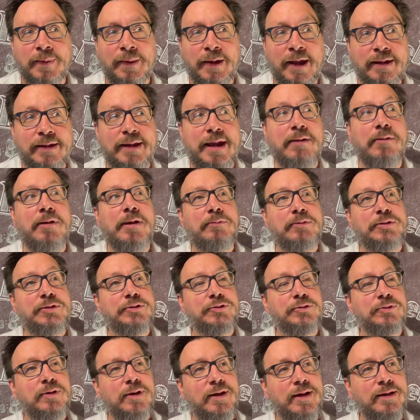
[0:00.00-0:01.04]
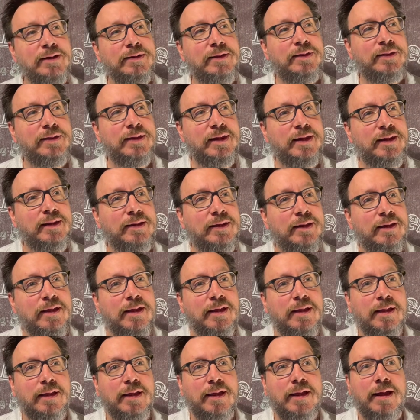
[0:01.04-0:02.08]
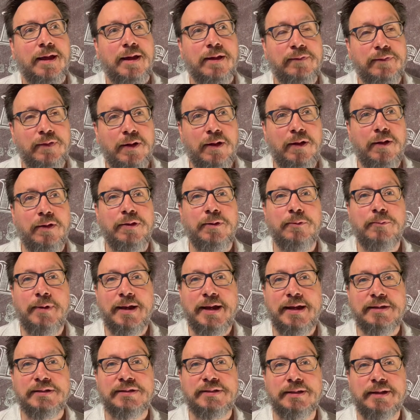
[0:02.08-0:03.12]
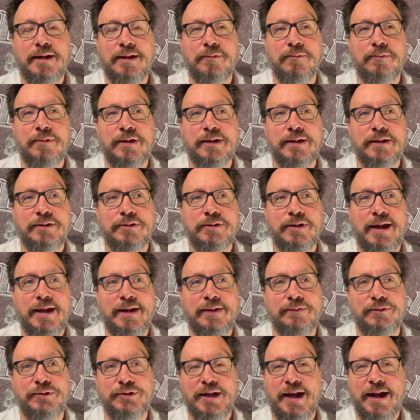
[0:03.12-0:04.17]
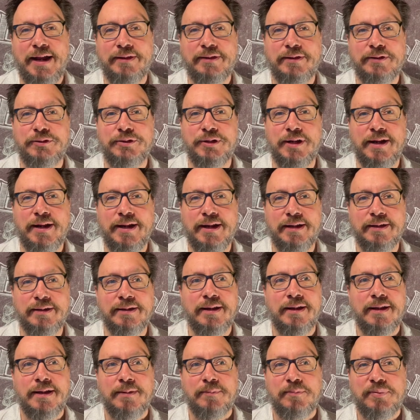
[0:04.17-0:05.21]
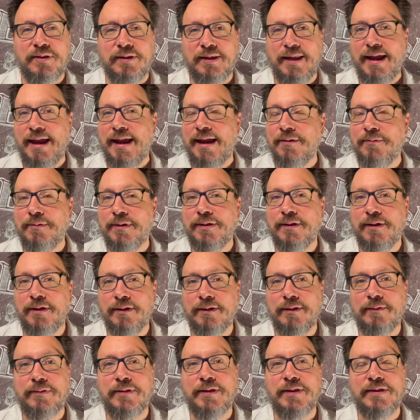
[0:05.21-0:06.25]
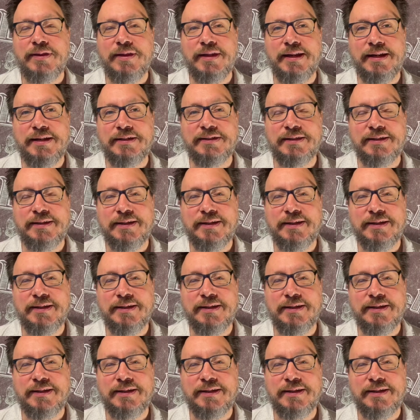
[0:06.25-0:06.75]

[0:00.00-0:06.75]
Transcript: Now I was trying to think of all the ways that I wanted to have Jack the Giant play with all of the things in the